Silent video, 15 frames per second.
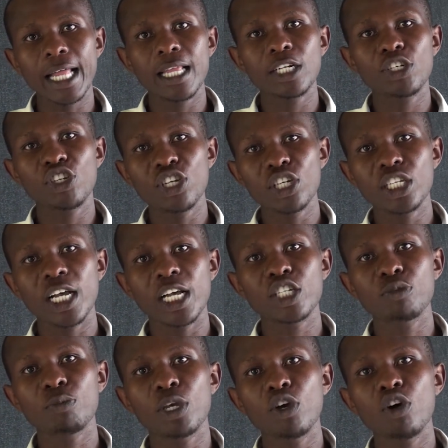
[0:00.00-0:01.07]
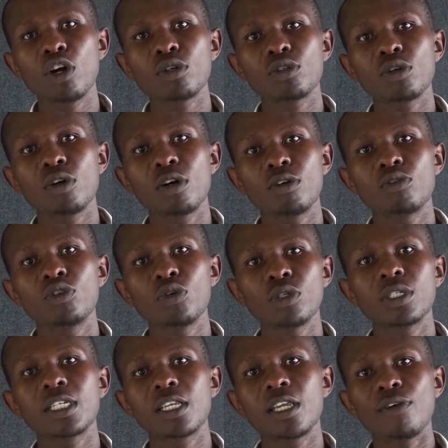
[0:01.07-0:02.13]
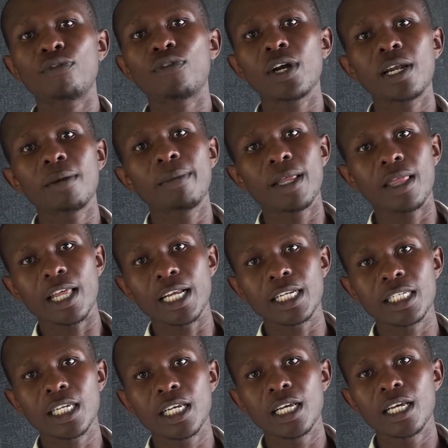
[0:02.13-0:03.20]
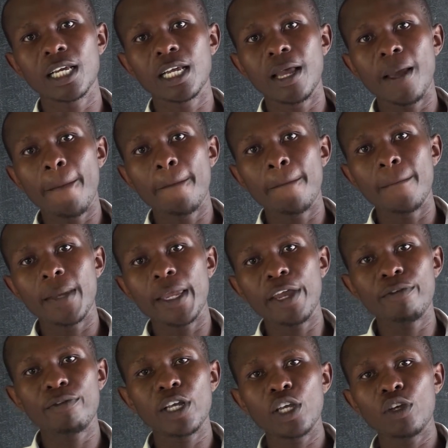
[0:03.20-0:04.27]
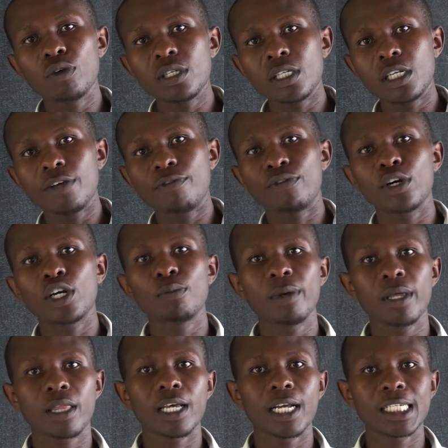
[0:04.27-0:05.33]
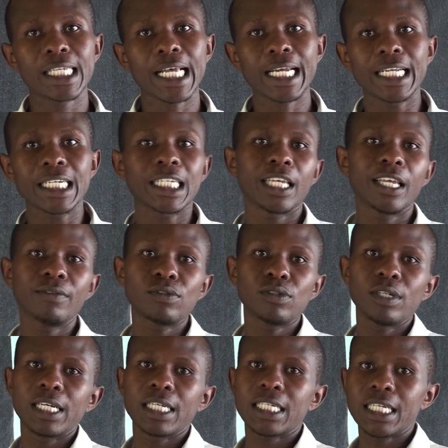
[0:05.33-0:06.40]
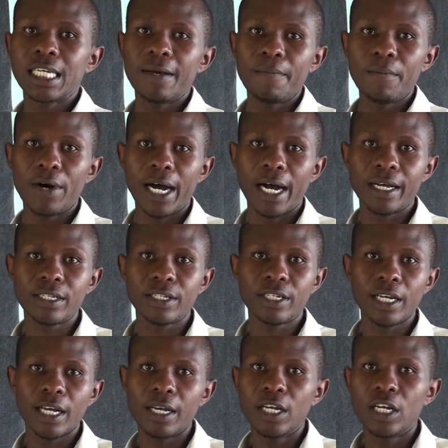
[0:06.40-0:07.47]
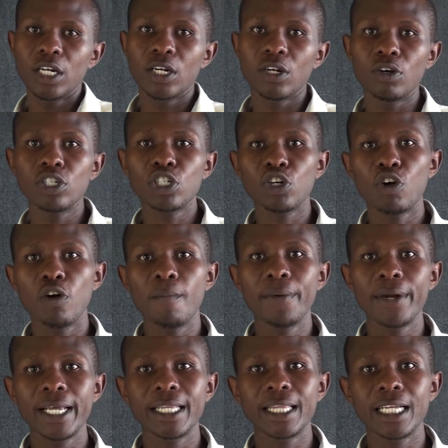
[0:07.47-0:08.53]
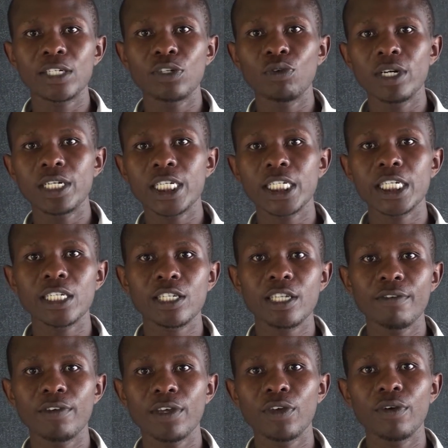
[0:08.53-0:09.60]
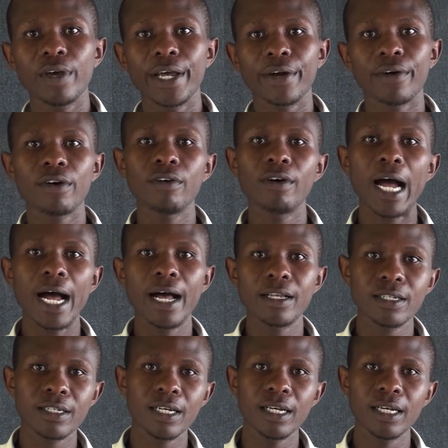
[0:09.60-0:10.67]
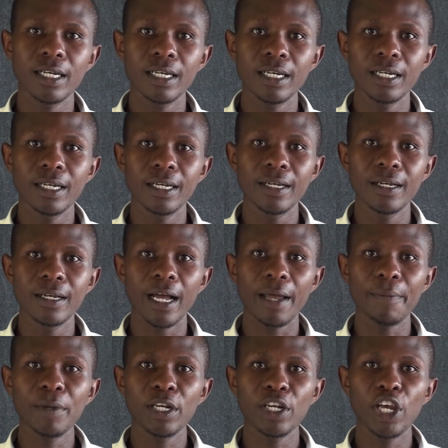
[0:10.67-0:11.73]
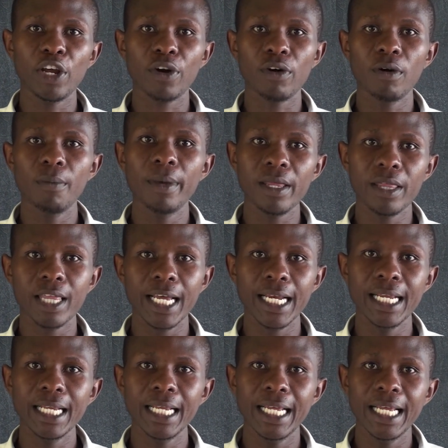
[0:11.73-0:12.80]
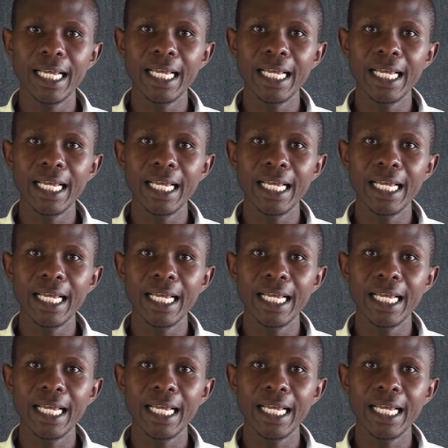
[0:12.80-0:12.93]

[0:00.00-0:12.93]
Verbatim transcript: Other teachers may also use different methods. If they use different methods and it gives you the same answer, don't complain that your teacher is giving you a wrong answer. I mean a wrong method.